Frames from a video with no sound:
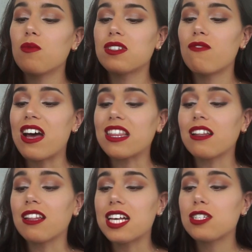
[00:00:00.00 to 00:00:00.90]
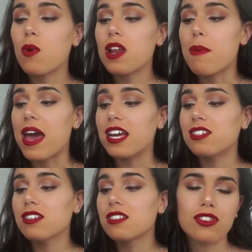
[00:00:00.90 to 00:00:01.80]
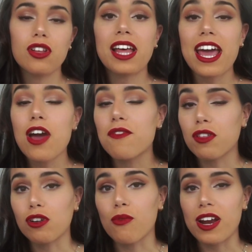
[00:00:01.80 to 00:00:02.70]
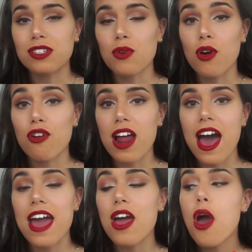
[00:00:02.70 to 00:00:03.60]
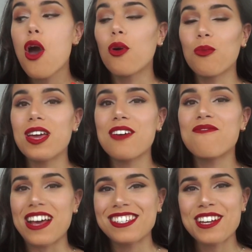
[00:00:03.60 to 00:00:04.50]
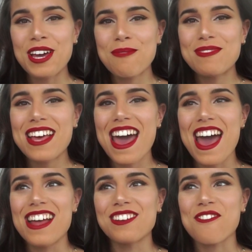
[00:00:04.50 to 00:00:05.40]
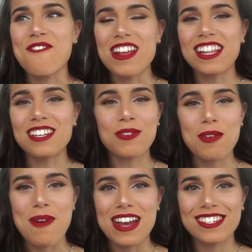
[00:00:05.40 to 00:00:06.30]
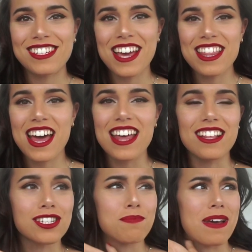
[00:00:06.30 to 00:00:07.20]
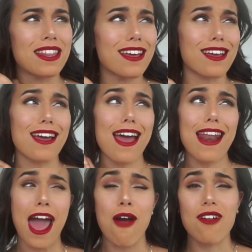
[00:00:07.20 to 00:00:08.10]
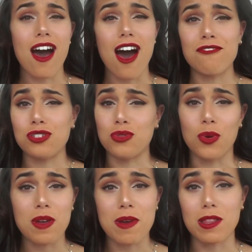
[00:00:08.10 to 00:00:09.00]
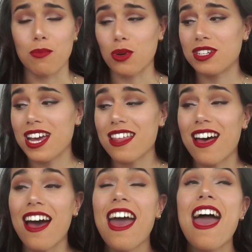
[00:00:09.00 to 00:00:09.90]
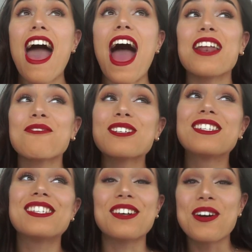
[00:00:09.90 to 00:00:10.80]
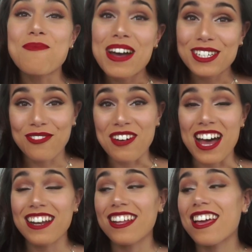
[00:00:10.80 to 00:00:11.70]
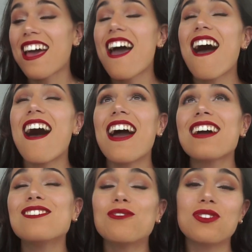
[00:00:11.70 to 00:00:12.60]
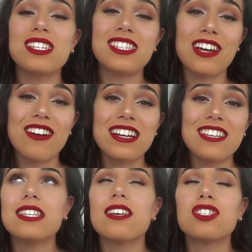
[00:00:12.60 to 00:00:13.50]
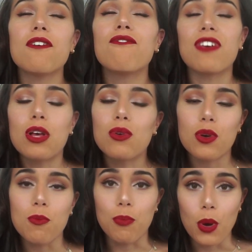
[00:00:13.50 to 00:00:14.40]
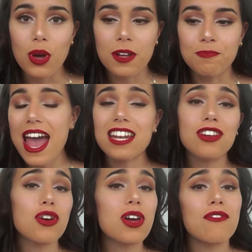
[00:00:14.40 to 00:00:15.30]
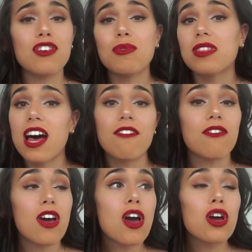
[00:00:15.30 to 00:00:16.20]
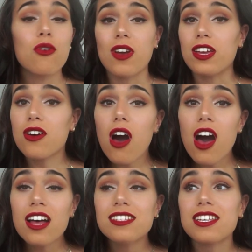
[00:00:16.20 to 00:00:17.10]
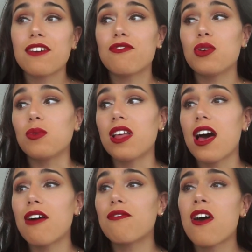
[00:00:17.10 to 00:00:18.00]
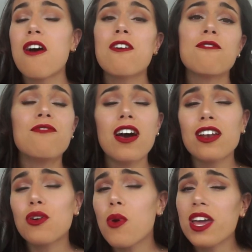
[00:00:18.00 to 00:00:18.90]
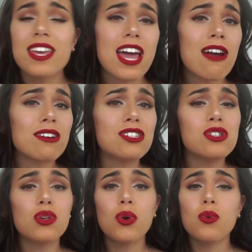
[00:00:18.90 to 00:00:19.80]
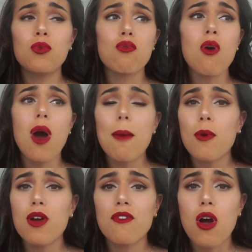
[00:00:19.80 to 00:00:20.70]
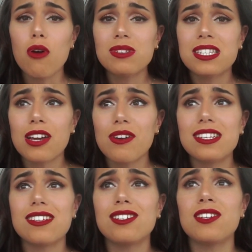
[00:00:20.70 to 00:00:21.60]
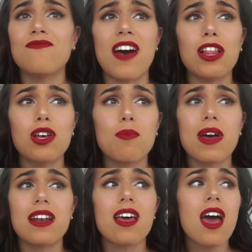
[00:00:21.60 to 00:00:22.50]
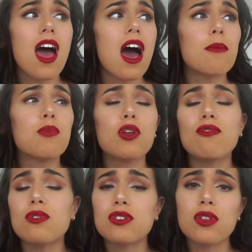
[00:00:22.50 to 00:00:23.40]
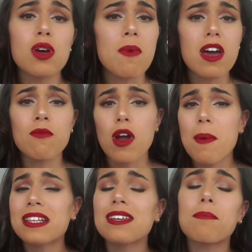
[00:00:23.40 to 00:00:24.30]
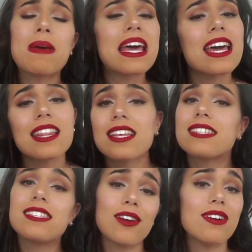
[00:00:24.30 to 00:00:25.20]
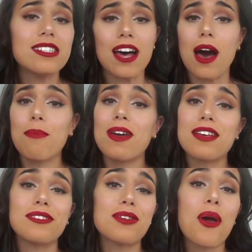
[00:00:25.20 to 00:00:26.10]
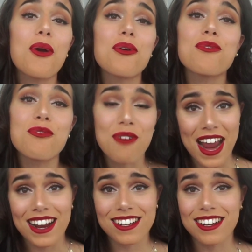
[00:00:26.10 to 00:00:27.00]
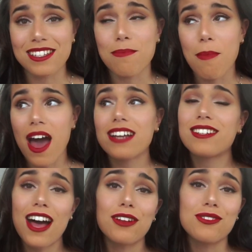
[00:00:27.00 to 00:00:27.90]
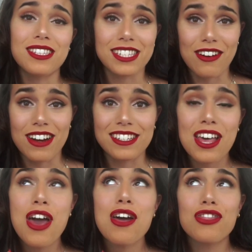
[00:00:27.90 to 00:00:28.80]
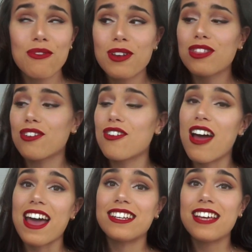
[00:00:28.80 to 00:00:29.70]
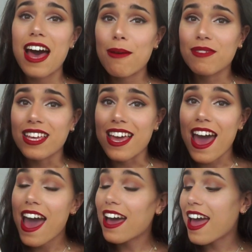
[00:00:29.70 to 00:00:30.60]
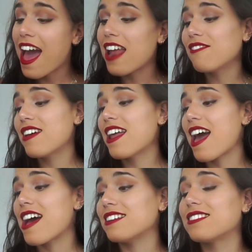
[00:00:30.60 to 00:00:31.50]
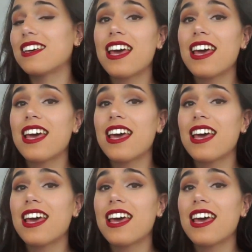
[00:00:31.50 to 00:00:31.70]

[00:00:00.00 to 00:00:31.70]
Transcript: was the fact that the last 20 pages, Soleil over the Little Reader's Corner and we FaceTimed and read the last 20 pages together, and then spent like an hour and a half just talking about the book together. And it was so much fun. Like, I adore this series. It's such a feel-good book. And you know, if you love Greek gods, if you love fun, quirky characters who grow up over a whole series and develop, and a beautiful slow burn romance, like, pick this series up. It is great. It is my childhood series through and through. I tabbed the heck out of it, and